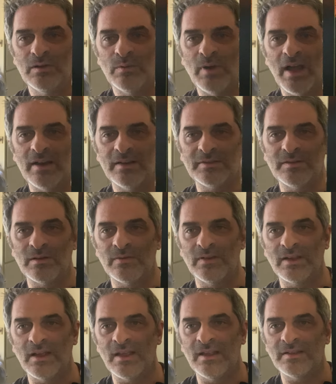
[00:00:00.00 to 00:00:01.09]
Rattus
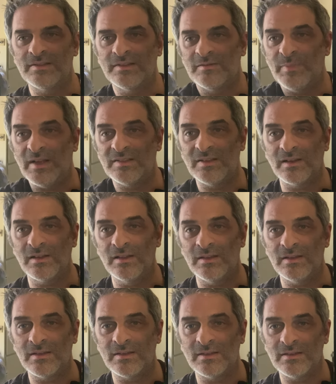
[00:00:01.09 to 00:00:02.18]
Norvegicus is basically
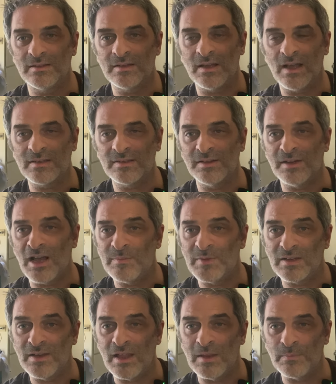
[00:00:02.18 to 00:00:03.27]
the
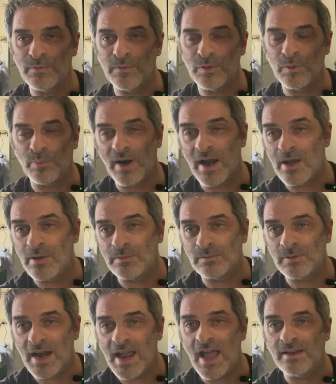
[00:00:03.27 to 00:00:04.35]
taxonomic name for the brown
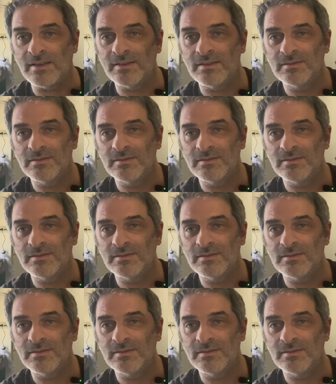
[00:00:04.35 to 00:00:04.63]
rat.